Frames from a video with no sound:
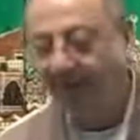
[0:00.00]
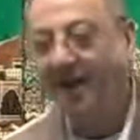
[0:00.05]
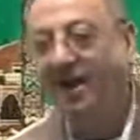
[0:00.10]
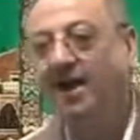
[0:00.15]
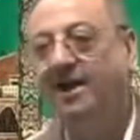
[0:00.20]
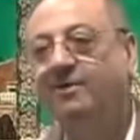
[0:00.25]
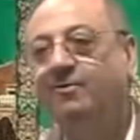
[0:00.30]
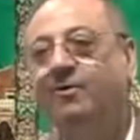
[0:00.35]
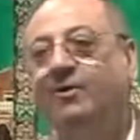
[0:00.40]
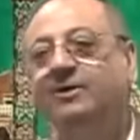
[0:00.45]

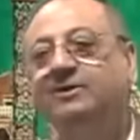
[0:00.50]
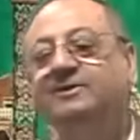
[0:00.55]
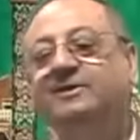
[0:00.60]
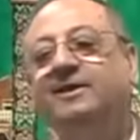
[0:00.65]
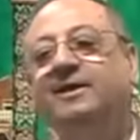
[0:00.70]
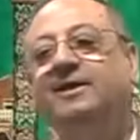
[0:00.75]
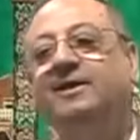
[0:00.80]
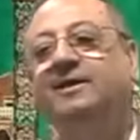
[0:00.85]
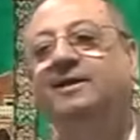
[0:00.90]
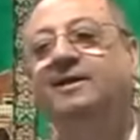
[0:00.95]
I want a
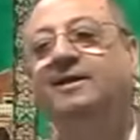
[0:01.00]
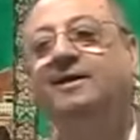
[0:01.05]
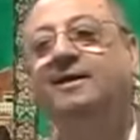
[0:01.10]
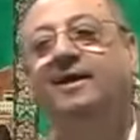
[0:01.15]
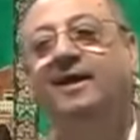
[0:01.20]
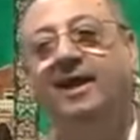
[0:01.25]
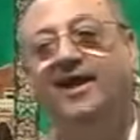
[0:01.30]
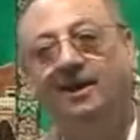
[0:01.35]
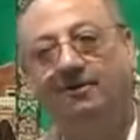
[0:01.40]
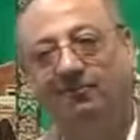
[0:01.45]

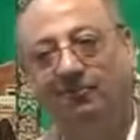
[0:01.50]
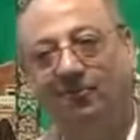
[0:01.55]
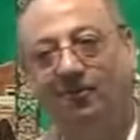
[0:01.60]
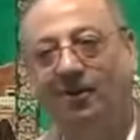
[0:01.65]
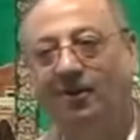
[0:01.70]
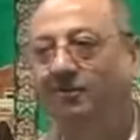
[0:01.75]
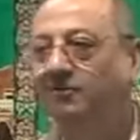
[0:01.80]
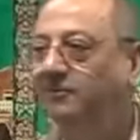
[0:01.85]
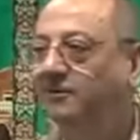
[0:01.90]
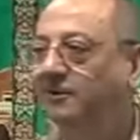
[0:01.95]
handful
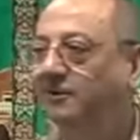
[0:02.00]
of